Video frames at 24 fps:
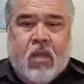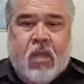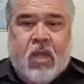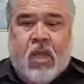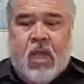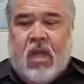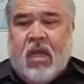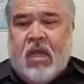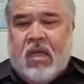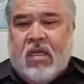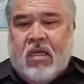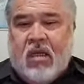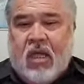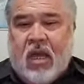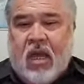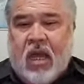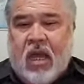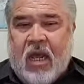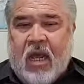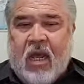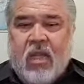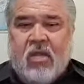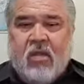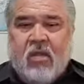and his
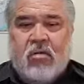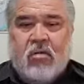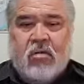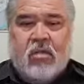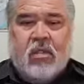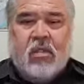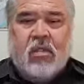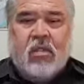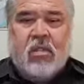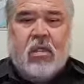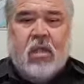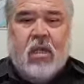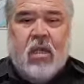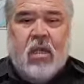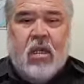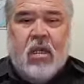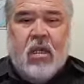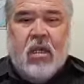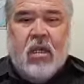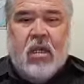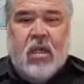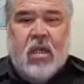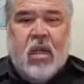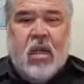angels
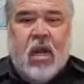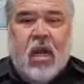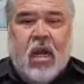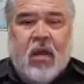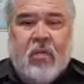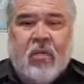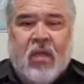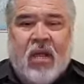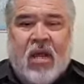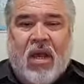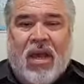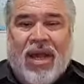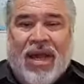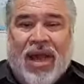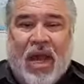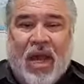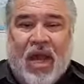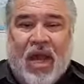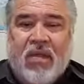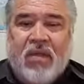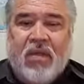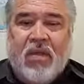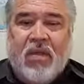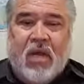are
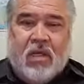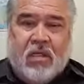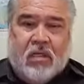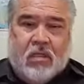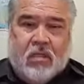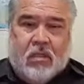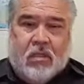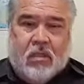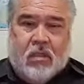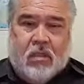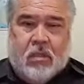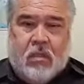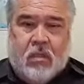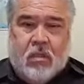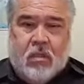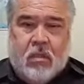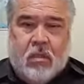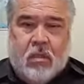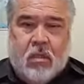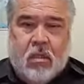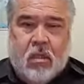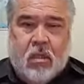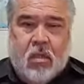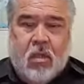behind us,
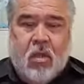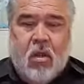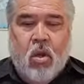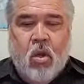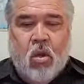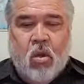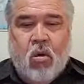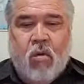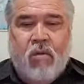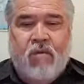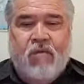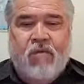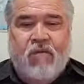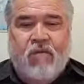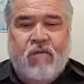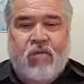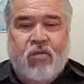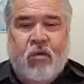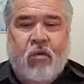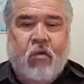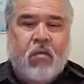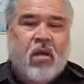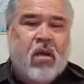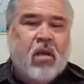
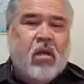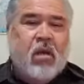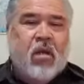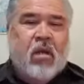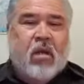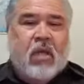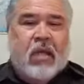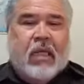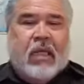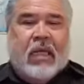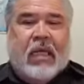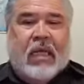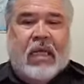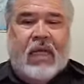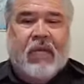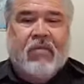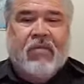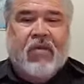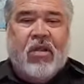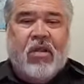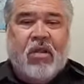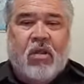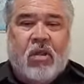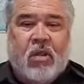confirming
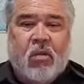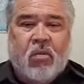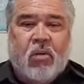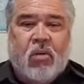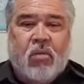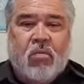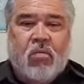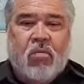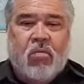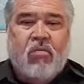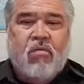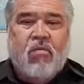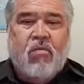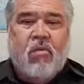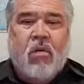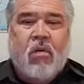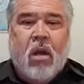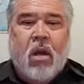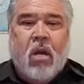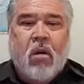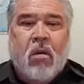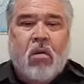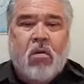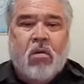everything we do for
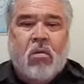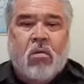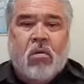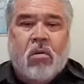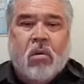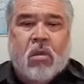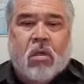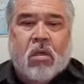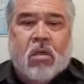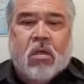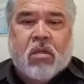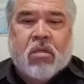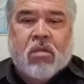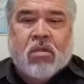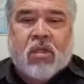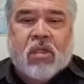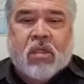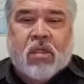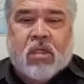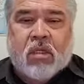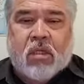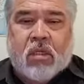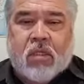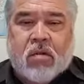our Lord
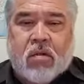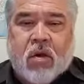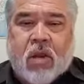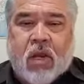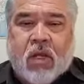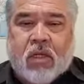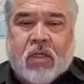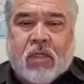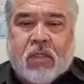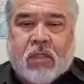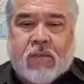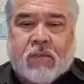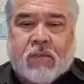Jesus Christ.